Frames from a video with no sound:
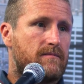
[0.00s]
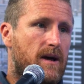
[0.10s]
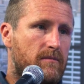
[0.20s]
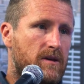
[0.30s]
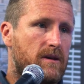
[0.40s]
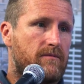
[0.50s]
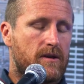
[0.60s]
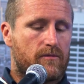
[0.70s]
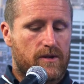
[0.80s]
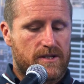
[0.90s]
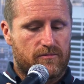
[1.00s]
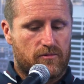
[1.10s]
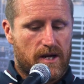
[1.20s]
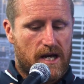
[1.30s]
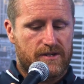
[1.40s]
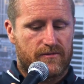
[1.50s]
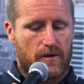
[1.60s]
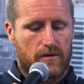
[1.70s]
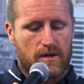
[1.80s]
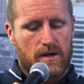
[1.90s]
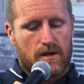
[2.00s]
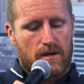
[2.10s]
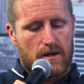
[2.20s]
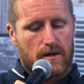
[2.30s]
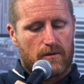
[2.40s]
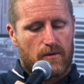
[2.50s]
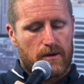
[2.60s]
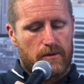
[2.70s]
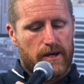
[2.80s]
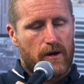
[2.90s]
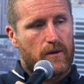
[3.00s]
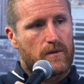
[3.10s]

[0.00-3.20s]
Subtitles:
maybe giving a reasonable cash flow, and away we go.